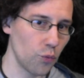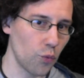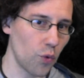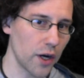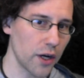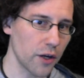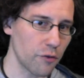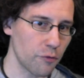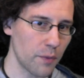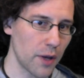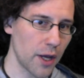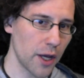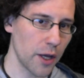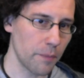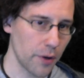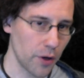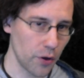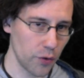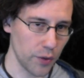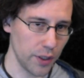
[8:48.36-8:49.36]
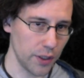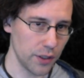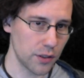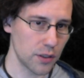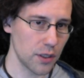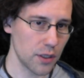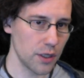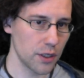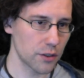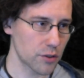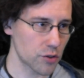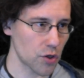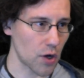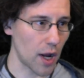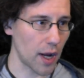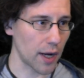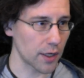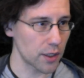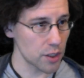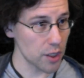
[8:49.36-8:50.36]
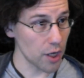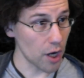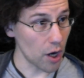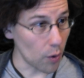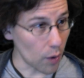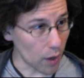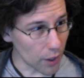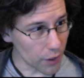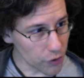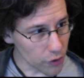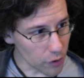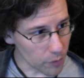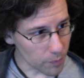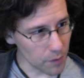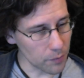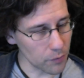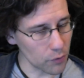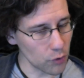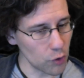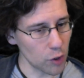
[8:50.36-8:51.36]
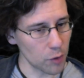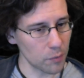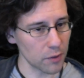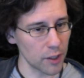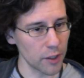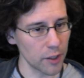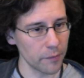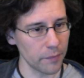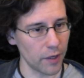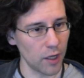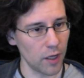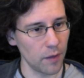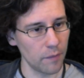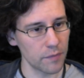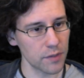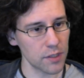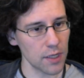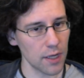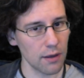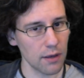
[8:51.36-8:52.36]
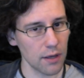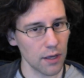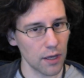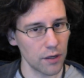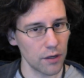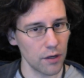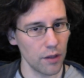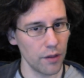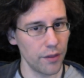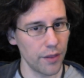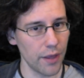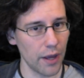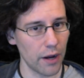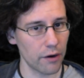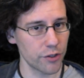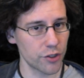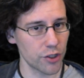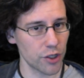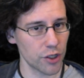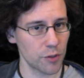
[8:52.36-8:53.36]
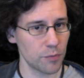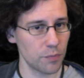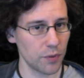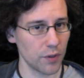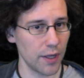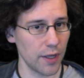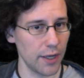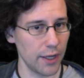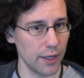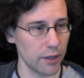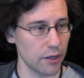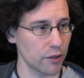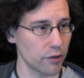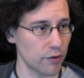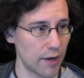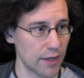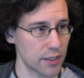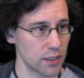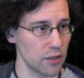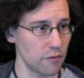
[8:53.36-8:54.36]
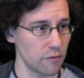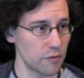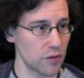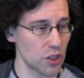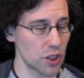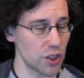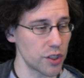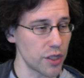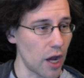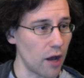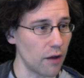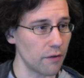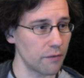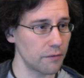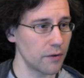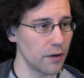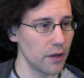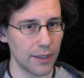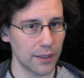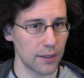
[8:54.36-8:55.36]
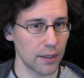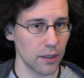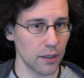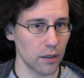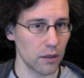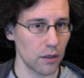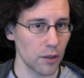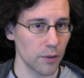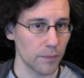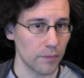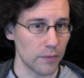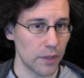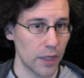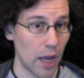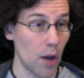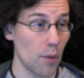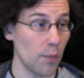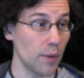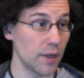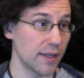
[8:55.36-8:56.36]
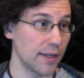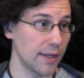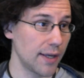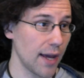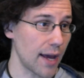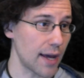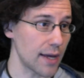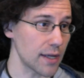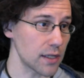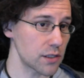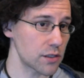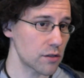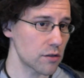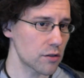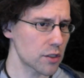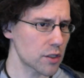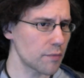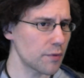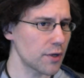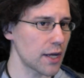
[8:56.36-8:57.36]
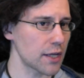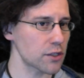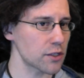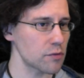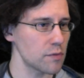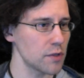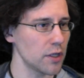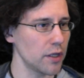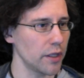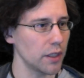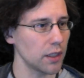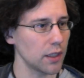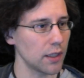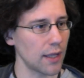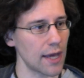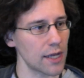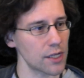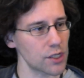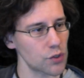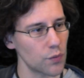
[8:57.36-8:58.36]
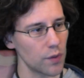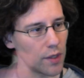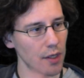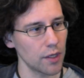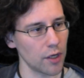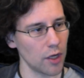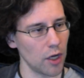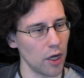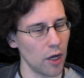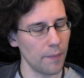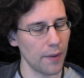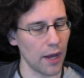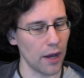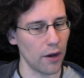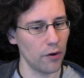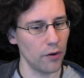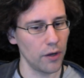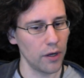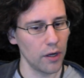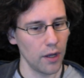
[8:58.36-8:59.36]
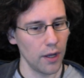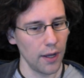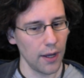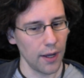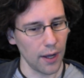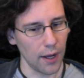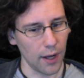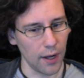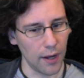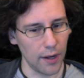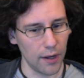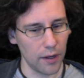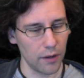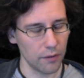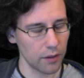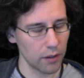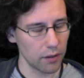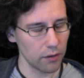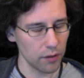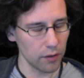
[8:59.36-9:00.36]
what if my opponent is trying to go under people who are playing bombs and they're just playing aggressive stuff? I think I would guess, someone asked me last week about Uh,